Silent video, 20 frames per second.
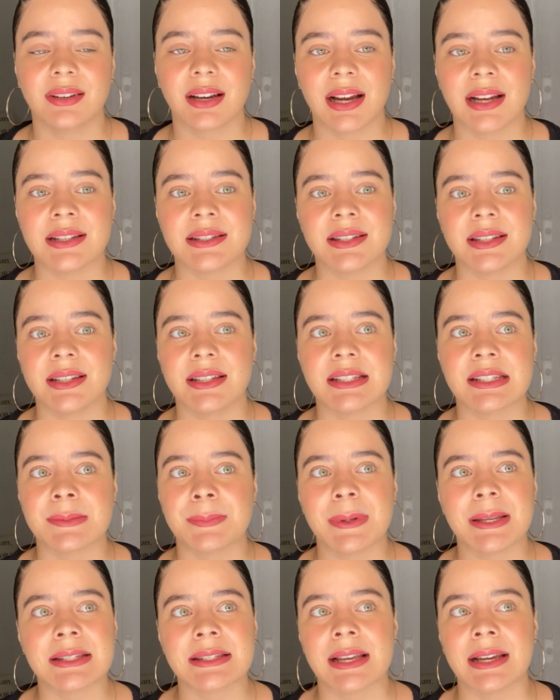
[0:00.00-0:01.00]
I didn't
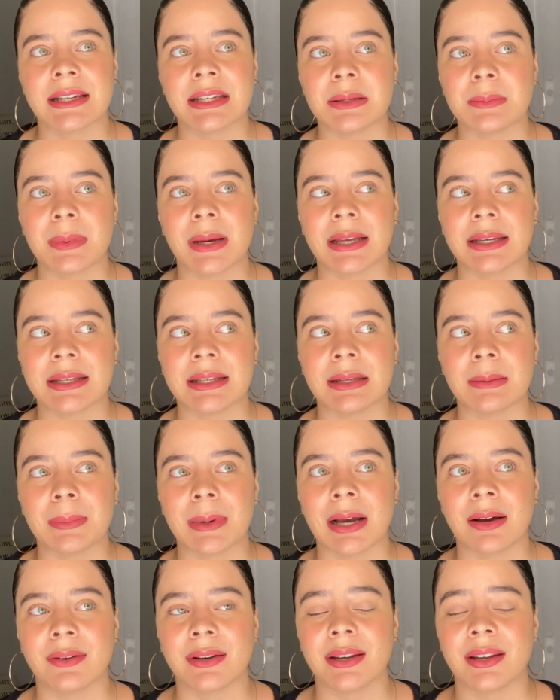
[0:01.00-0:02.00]
speak to anybody
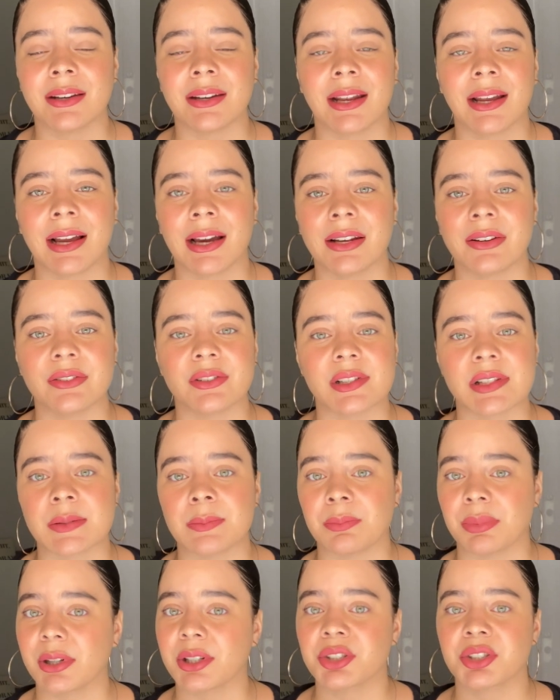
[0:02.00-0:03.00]
about it, and I kind of
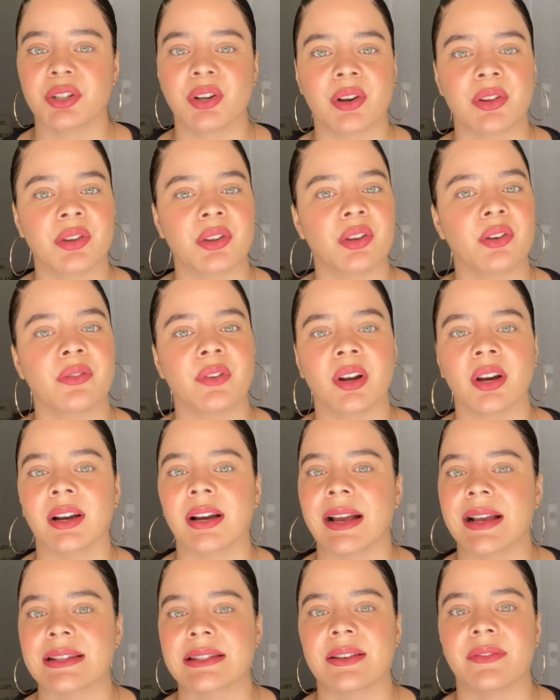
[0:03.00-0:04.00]
just brushed it under the
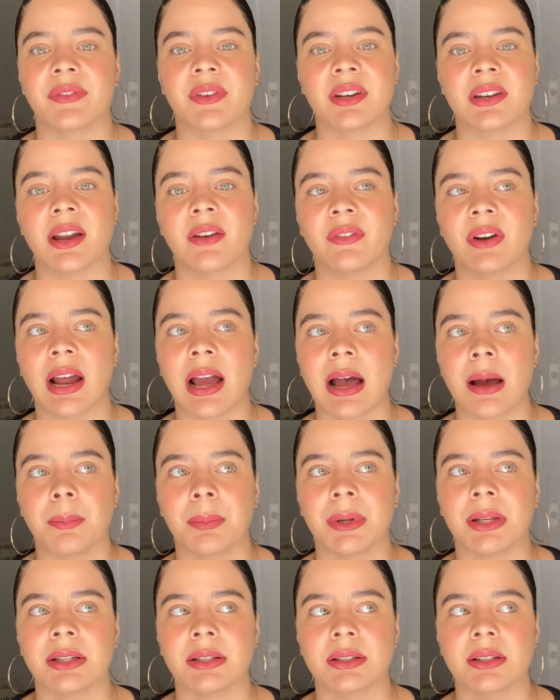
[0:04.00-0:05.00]
rug as if it never
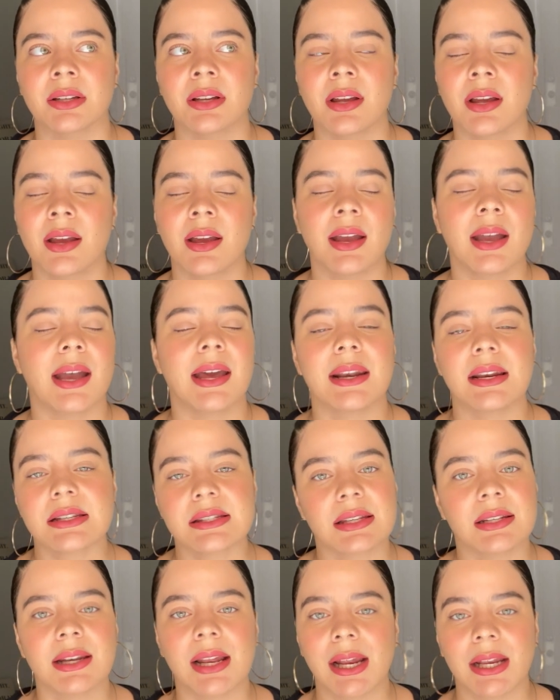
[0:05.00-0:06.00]
happened. And
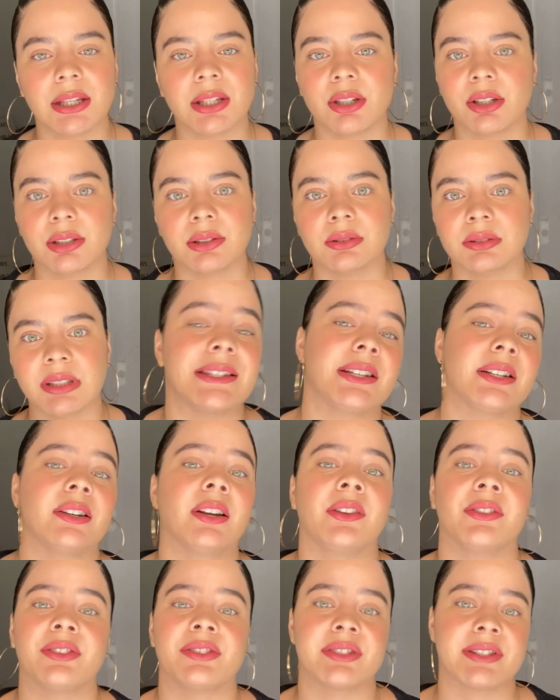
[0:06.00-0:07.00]
as a 9-year-old, I didn't
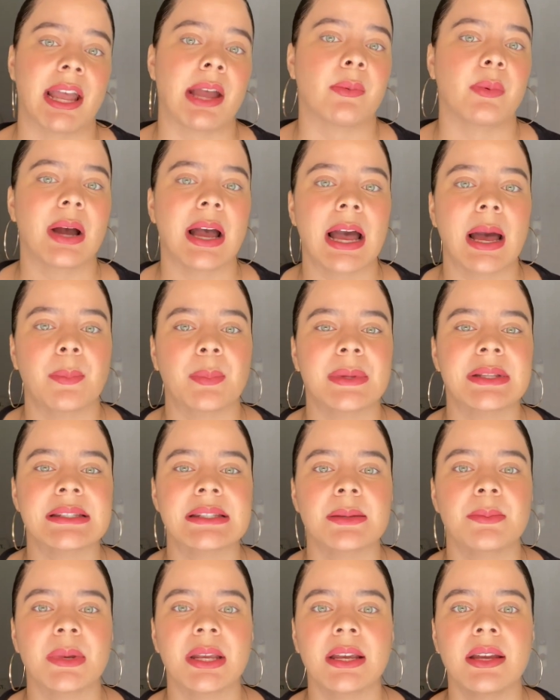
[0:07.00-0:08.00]
understand what happened
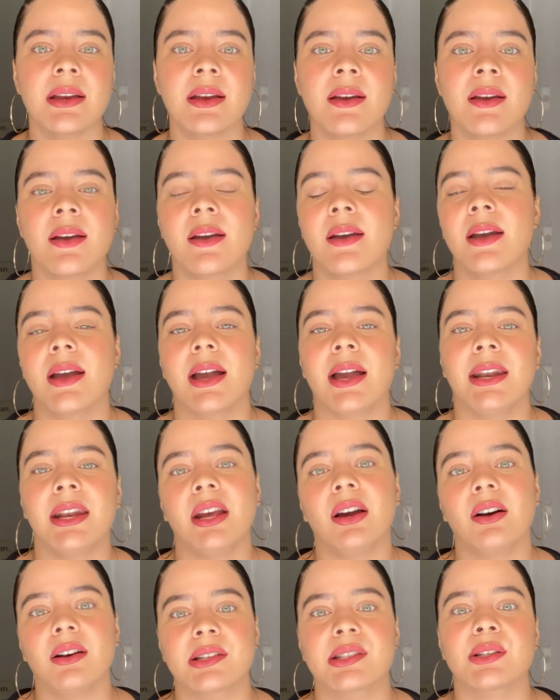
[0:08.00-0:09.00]
to me, and I
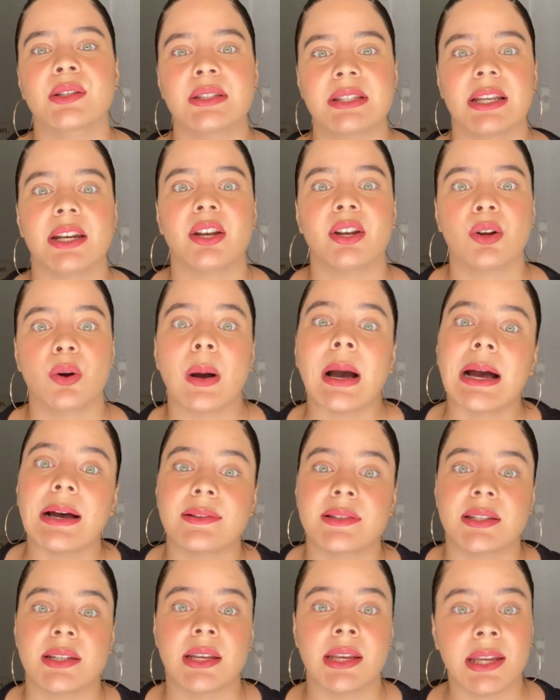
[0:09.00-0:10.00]
also didn't know how
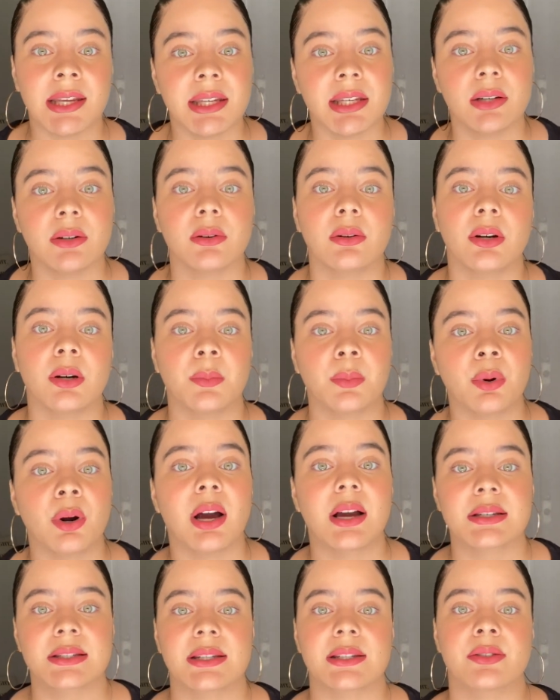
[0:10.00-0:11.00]
to heal or
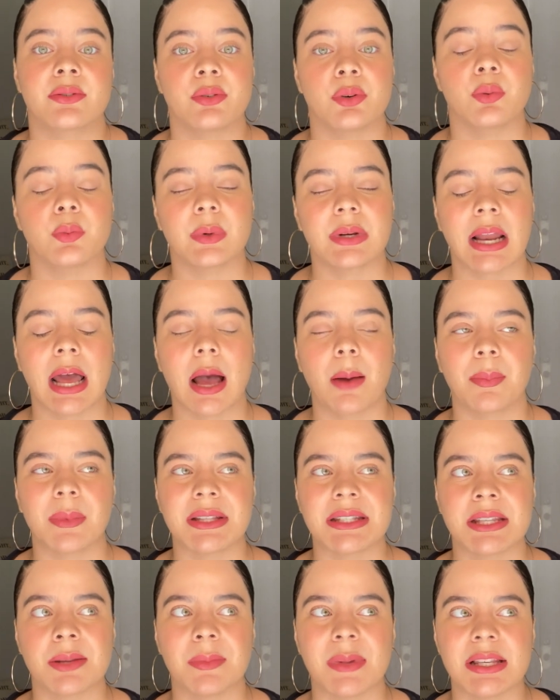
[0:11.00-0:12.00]
process through what
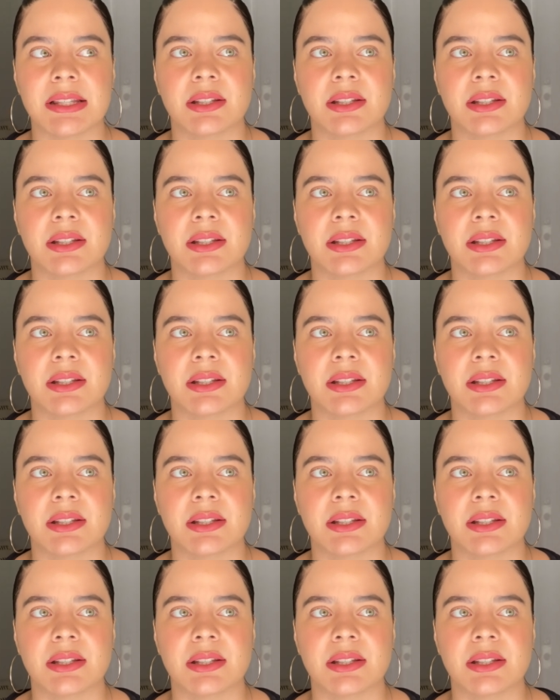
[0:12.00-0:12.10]
happened to me.